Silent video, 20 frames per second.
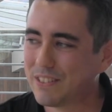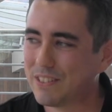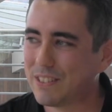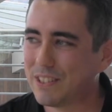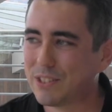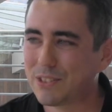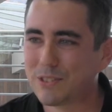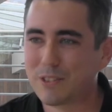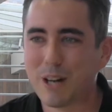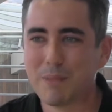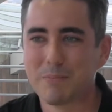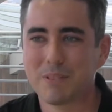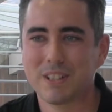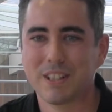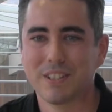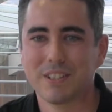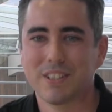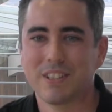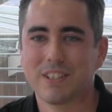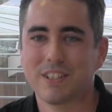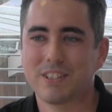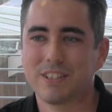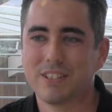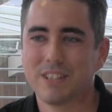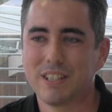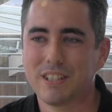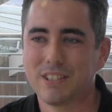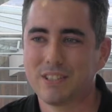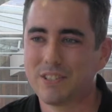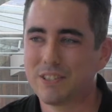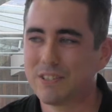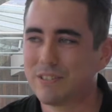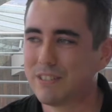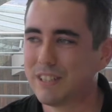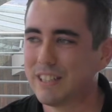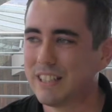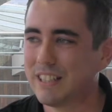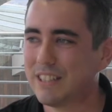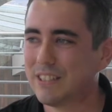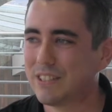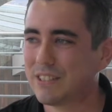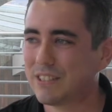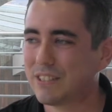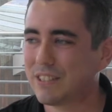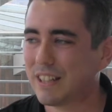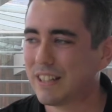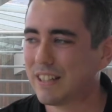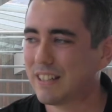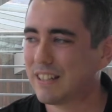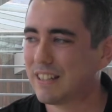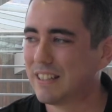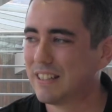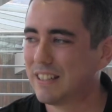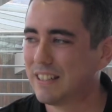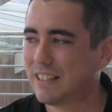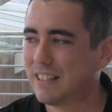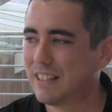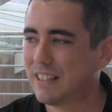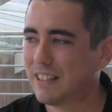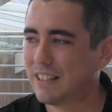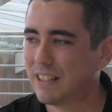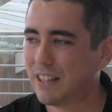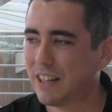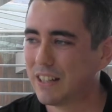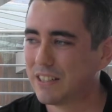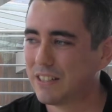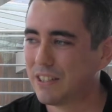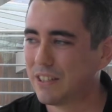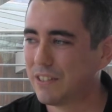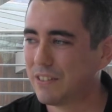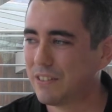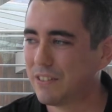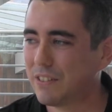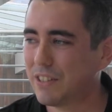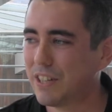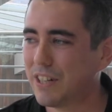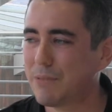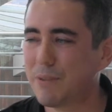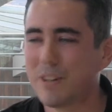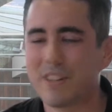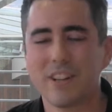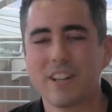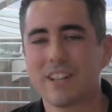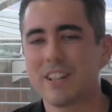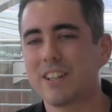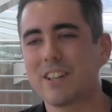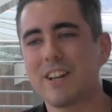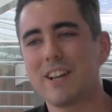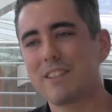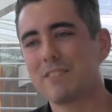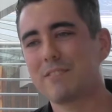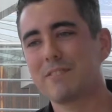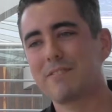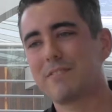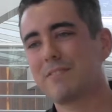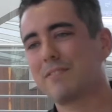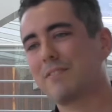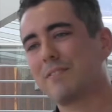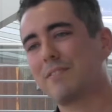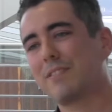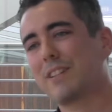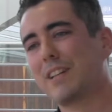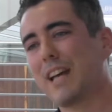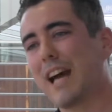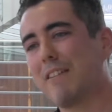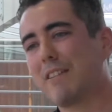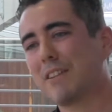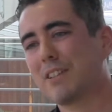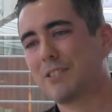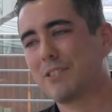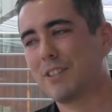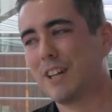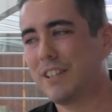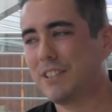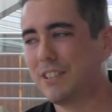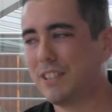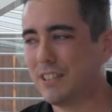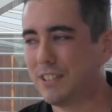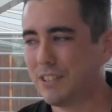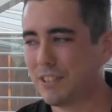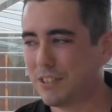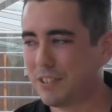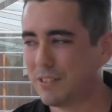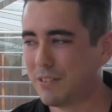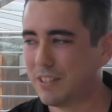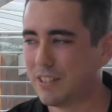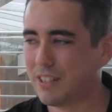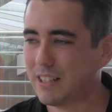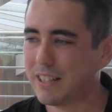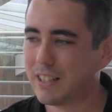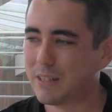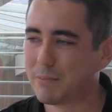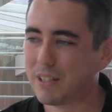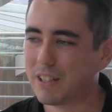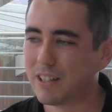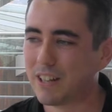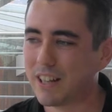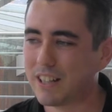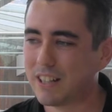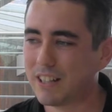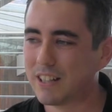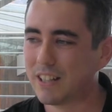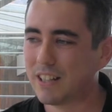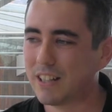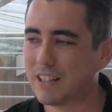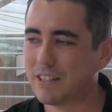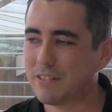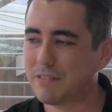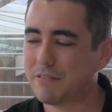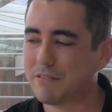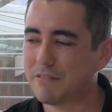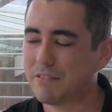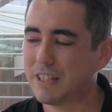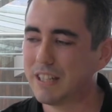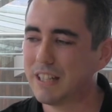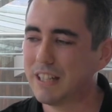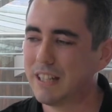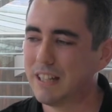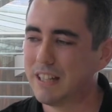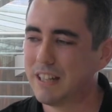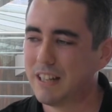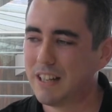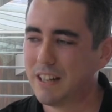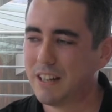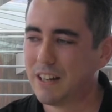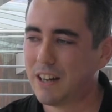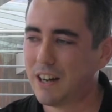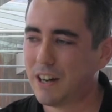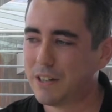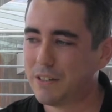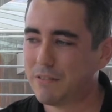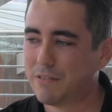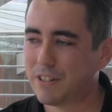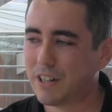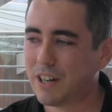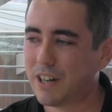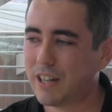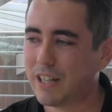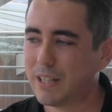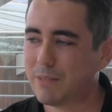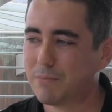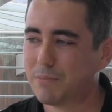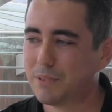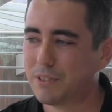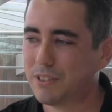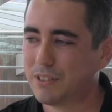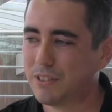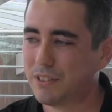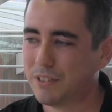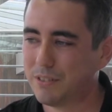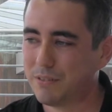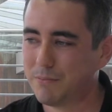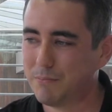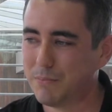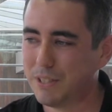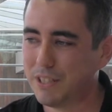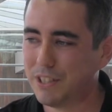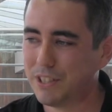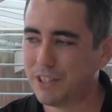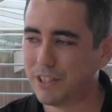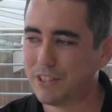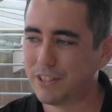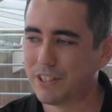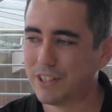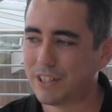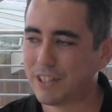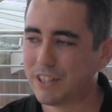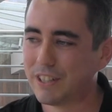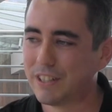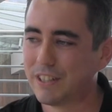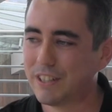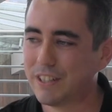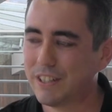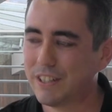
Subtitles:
describe the London art scene. It's not really, I don't know. The only way that I could kind of characterize it is a little bit like a kind of overhyped, mediocre